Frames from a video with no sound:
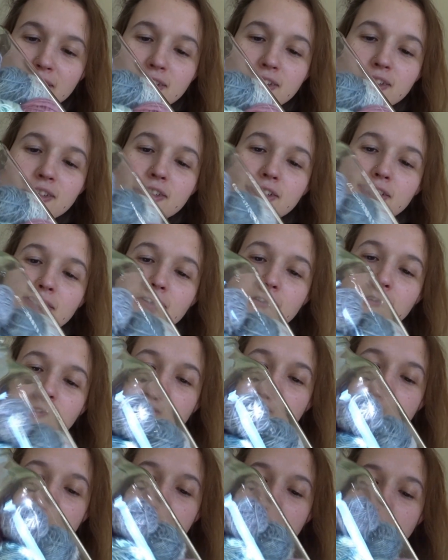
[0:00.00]
So
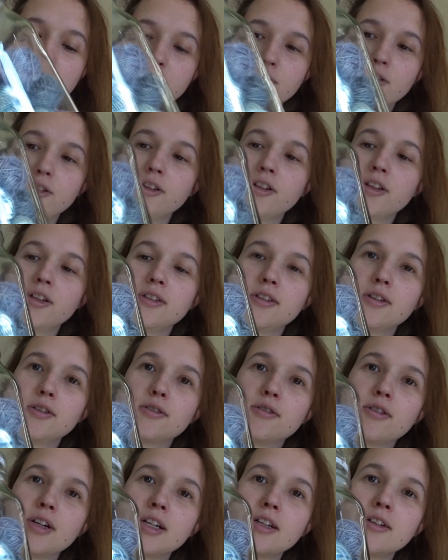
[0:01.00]
again, a lot of these are
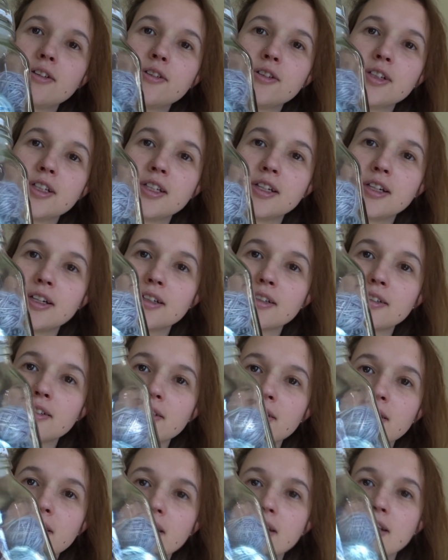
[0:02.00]
Ren and Ollie
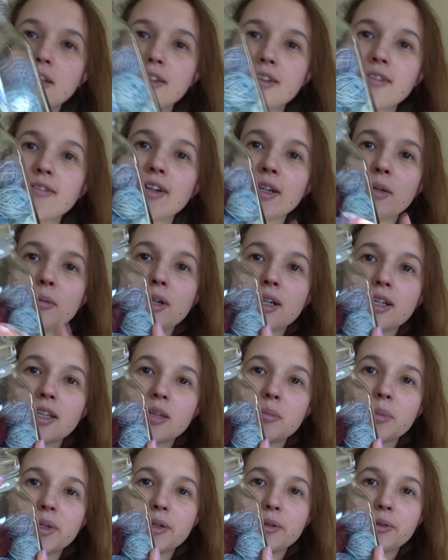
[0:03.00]
yarns. The red one in
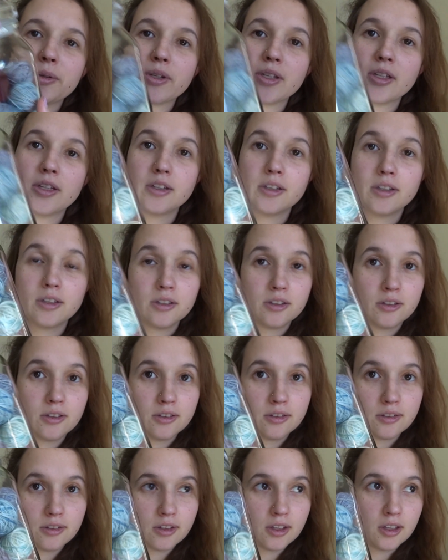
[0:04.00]
the middle
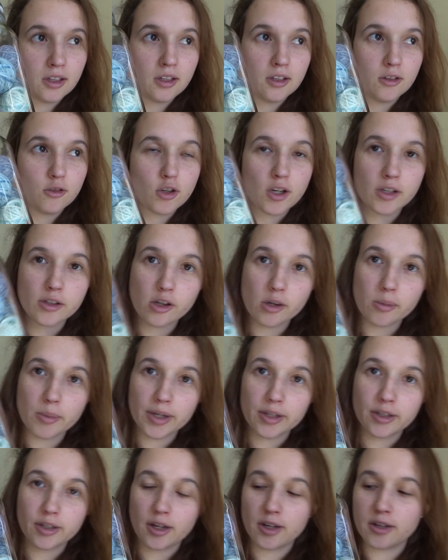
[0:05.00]
is the
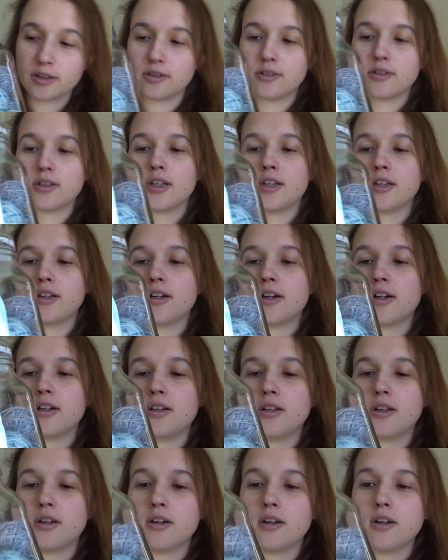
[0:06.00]
Trichromite yarns in
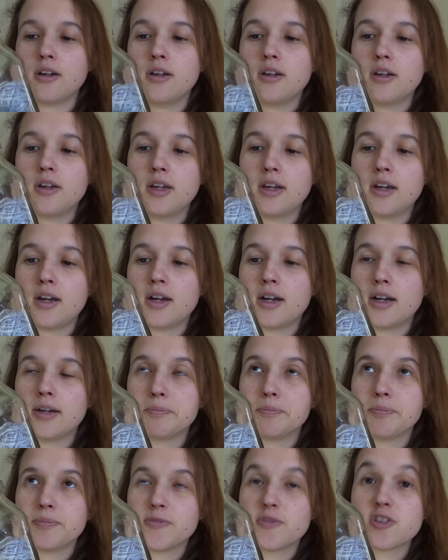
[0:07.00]
colour
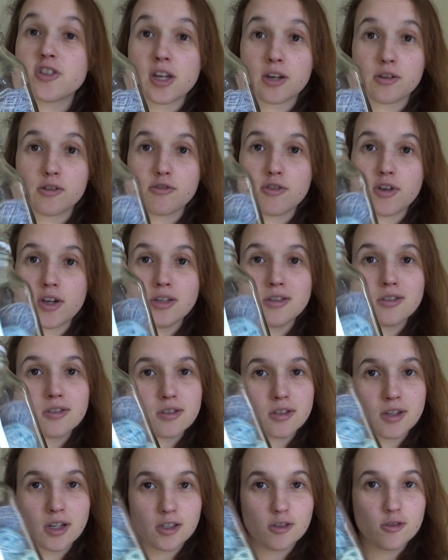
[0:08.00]
Sacrifice
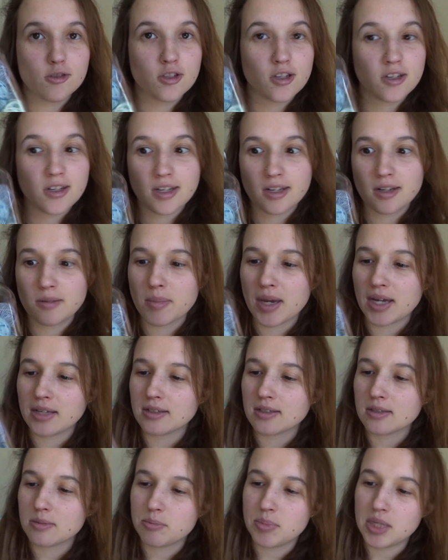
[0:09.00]
that I used to knit
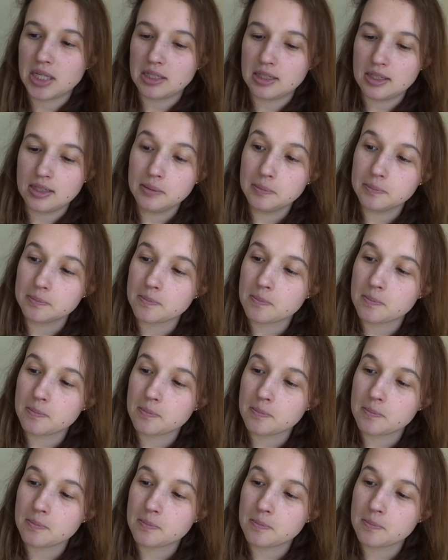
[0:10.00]
Matt's beanie.